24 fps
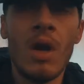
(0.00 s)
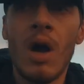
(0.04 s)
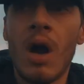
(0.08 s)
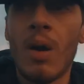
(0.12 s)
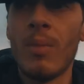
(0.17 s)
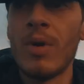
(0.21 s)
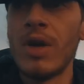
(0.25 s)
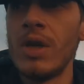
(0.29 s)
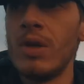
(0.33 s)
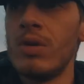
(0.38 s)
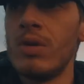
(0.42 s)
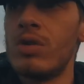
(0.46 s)

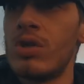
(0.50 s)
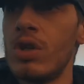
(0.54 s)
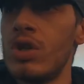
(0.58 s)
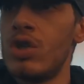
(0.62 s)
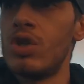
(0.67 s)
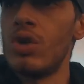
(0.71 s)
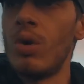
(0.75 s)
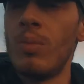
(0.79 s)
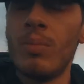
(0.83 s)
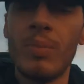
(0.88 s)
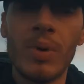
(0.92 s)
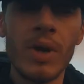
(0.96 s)
and we used to
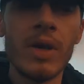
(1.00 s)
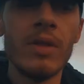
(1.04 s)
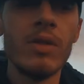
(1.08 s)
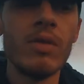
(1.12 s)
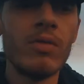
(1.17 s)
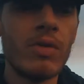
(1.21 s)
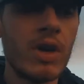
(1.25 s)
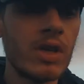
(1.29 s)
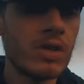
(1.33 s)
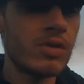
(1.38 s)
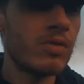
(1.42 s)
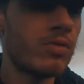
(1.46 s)
jump in the
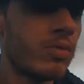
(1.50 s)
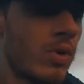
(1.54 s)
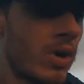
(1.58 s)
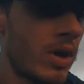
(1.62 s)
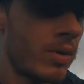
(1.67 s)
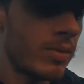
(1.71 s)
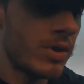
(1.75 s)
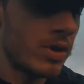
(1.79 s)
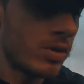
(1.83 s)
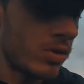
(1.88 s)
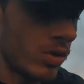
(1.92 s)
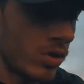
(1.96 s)
reservoir.
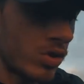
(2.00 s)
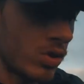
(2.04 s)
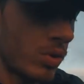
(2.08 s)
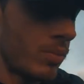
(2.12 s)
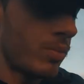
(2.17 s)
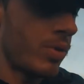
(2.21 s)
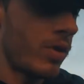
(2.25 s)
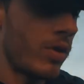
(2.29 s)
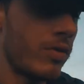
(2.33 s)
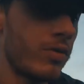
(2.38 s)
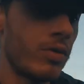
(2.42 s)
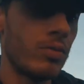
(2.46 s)
We used to
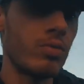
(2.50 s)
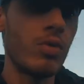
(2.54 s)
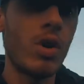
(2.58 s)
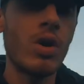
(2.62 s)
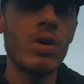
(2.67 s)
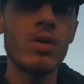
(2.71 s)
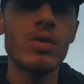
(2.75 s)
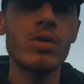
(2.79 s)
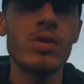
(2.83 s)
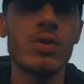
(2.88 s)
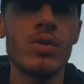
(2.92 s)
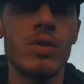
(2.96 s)
jump off the
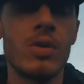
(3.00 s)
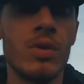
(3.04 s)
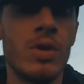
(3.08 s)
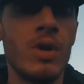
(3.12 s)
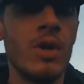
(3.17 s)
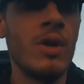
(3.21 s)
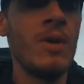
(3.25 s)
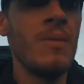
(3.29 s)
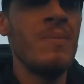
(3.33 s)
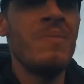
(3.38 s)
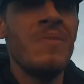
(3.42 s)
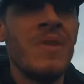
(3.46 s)
rocks
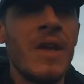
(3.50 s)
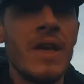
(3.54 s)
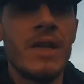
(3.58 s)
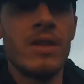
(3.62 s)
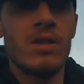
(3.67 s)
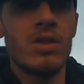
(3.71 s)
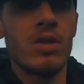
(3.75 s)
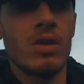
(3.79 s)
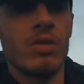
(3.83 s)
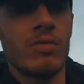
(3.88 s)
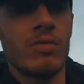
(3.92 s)
into the